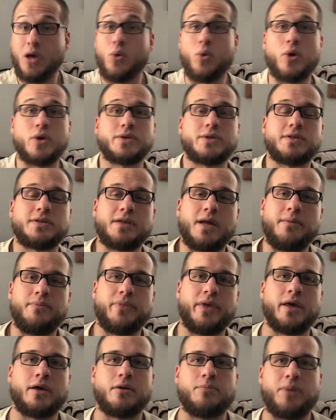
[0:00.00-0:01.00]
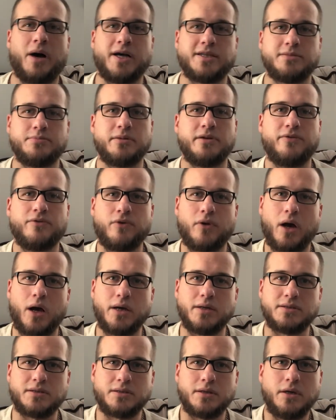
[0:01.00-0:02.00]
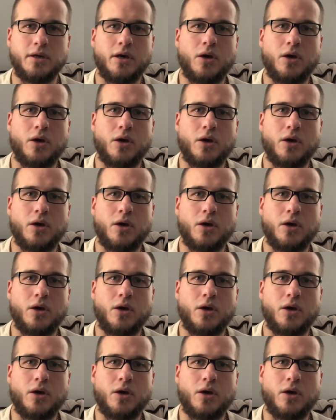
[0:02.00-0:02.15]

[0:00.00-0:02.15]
Well, it's the same thing possibly for us.